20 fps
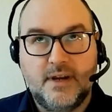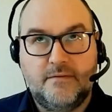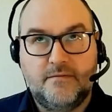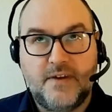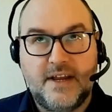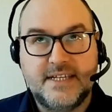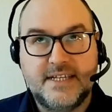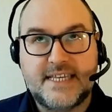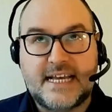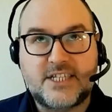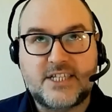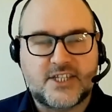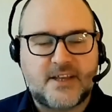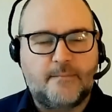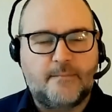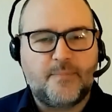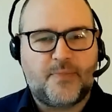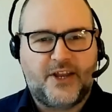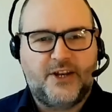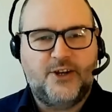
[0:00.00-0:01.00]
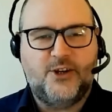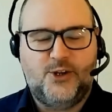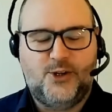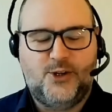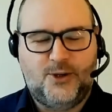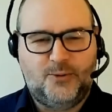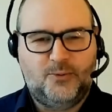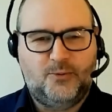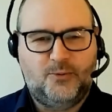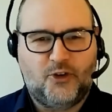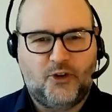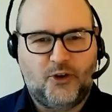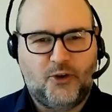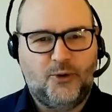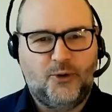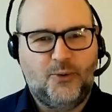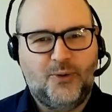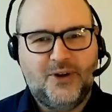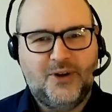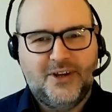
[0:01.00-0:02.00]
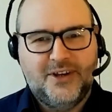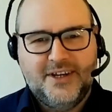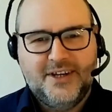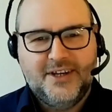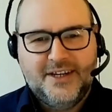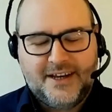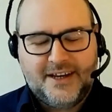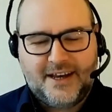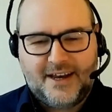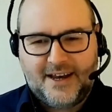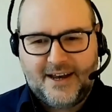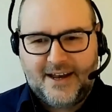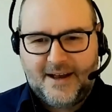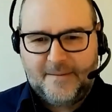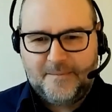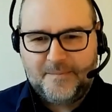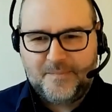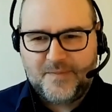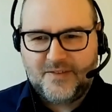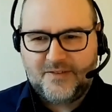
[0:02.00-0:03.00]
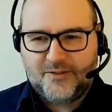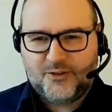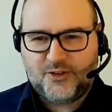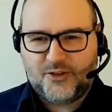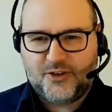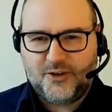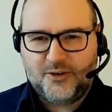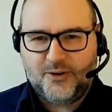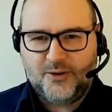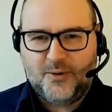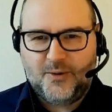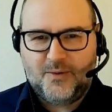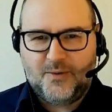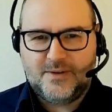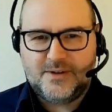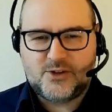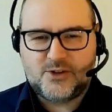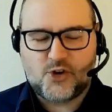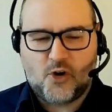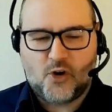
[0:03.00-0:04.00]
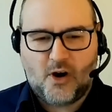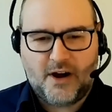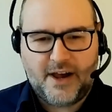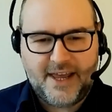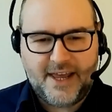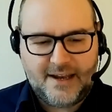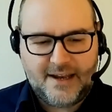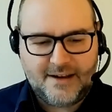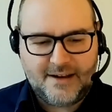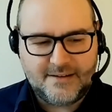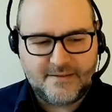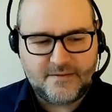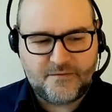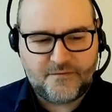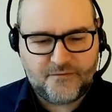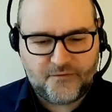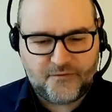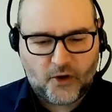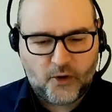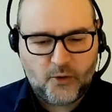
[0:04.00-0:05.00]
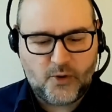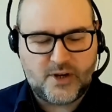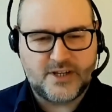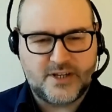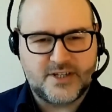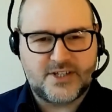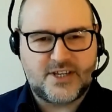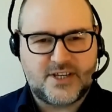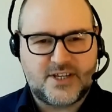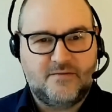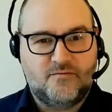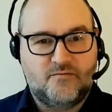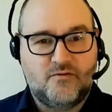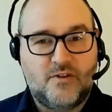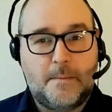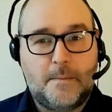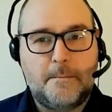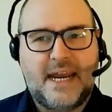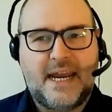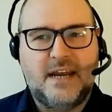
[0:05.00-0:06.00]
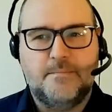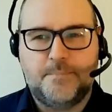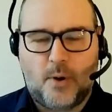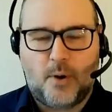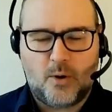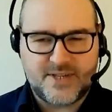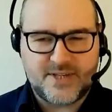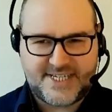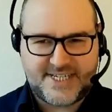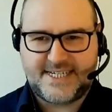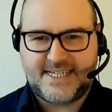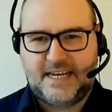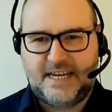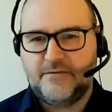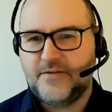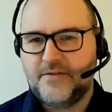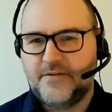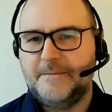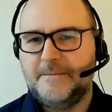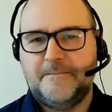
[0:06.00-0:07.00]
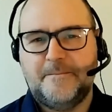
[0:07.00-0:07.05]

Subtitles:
Is there something that you do to try and focus and remain positive?